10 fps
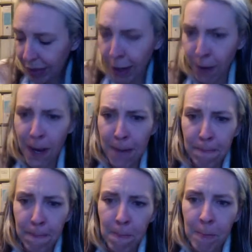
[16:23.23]
Okay,
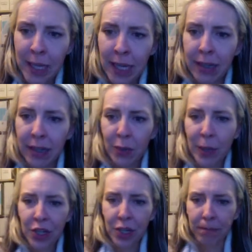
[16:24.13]
next
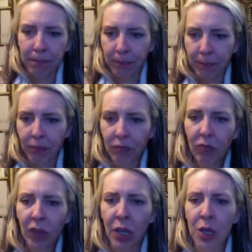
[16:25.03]
question.
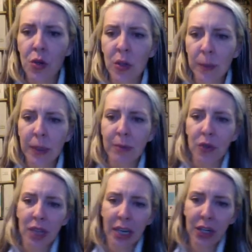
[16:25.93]
Can you explain
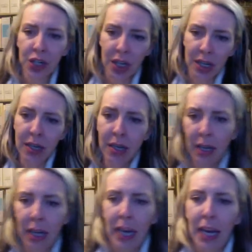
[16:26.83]
mutation
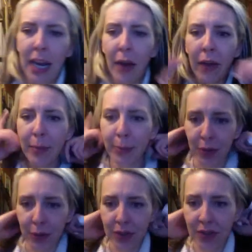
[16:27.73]
and how that
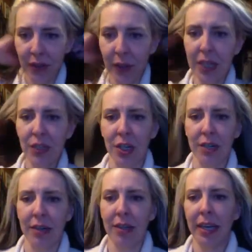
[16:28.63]
produces
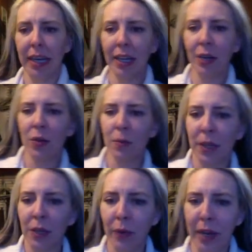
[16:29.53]
variation? And can you
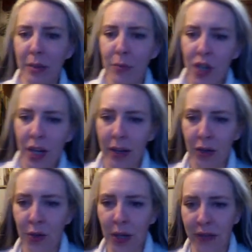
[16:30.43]
explain random genetic
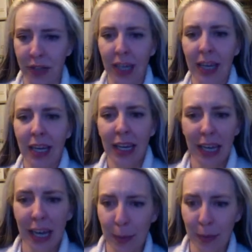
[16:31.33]
drift?
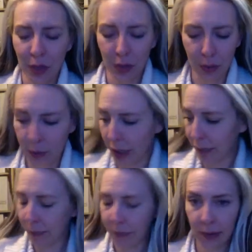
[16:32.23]
Absolutely.
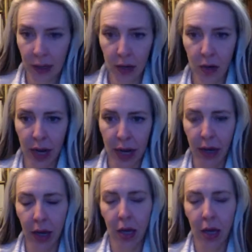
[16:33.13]
Okay.